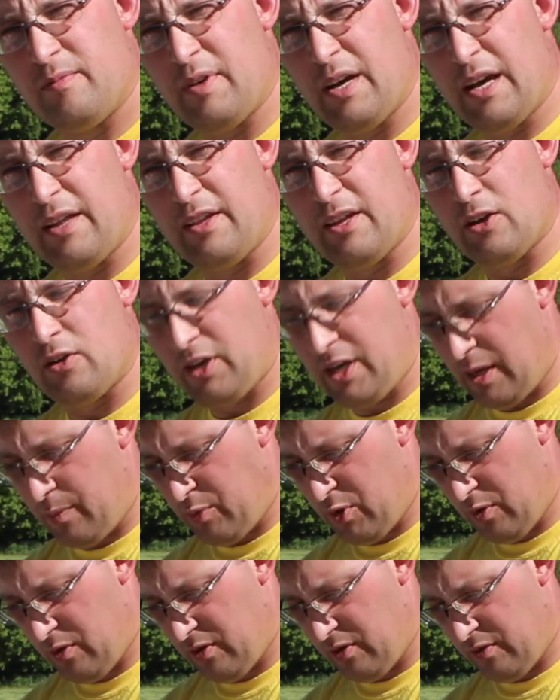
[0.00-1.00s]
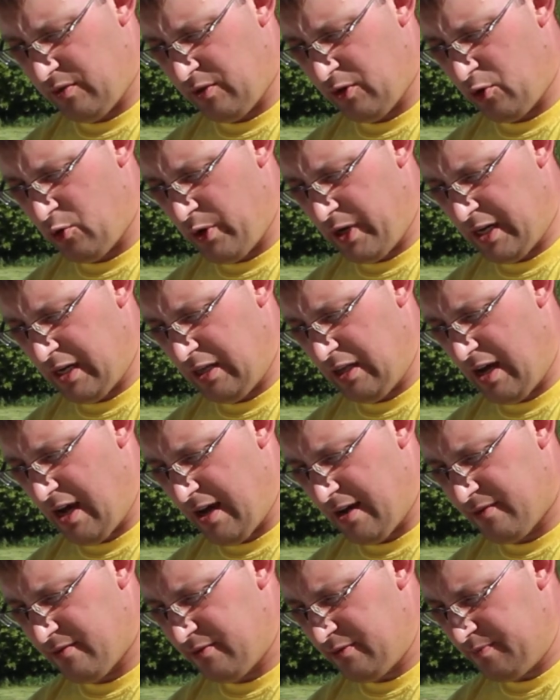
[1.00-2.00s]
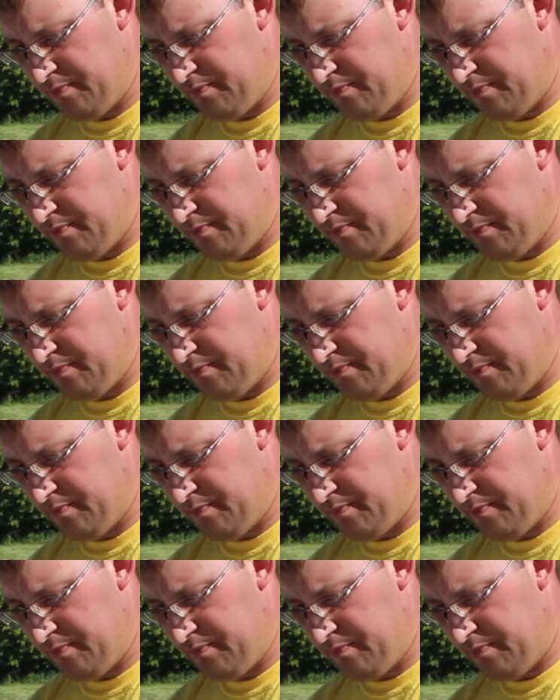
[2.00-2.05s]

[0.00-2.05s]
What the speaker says: and they'll keep the queen alive.